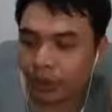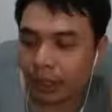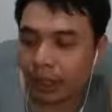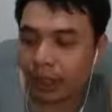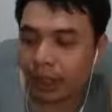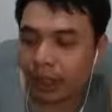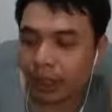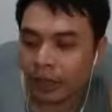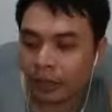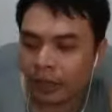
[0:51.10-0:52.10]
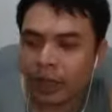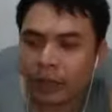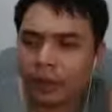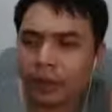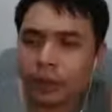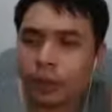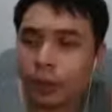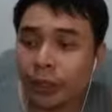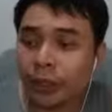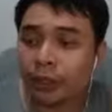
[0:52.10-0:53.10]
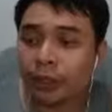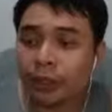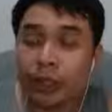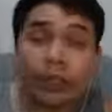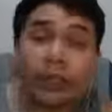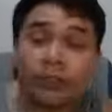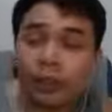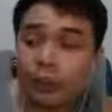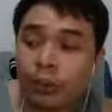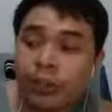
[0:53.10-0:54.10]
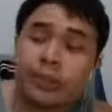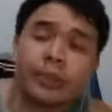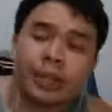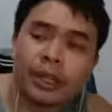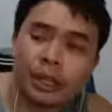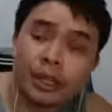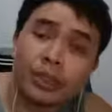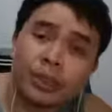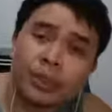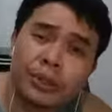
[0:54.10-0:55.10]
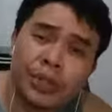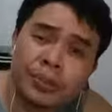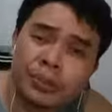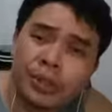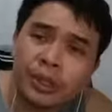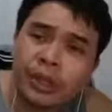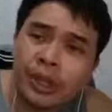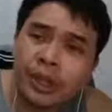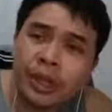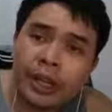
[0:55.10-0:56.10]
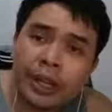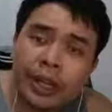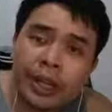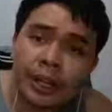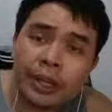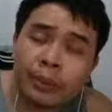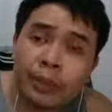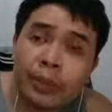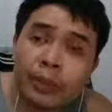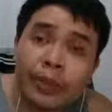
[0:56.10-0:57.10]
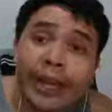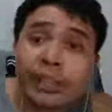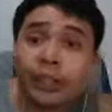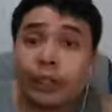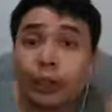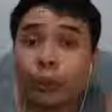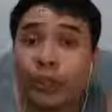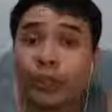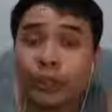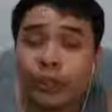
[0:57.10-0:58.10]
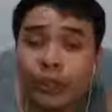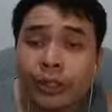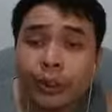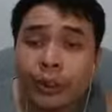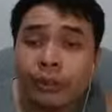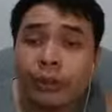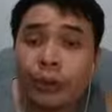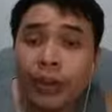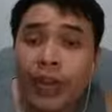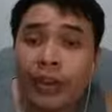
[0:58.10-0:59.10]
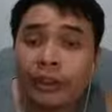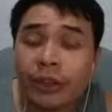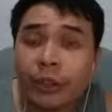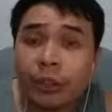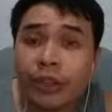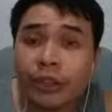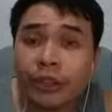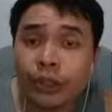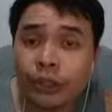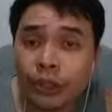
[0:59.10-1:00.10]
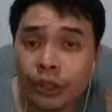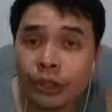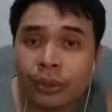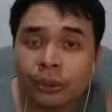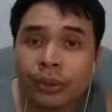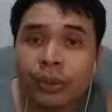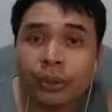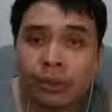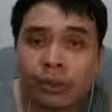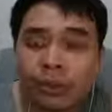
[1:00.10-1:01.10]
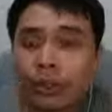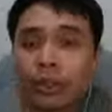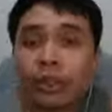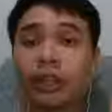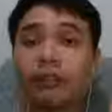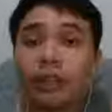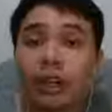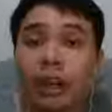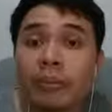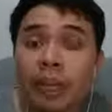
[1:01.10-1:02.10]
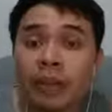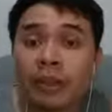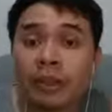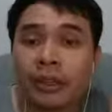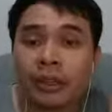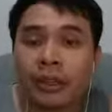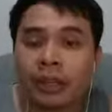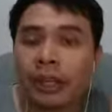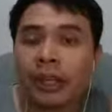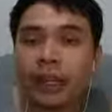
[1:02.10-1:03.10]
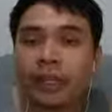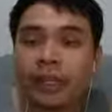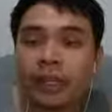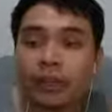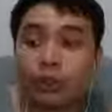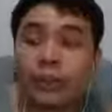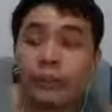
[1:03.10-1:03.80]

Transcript: And I'm going to give you some additional tips, and I'm going to answer your questions. So if you have a question, just leave a comment, and I'll do my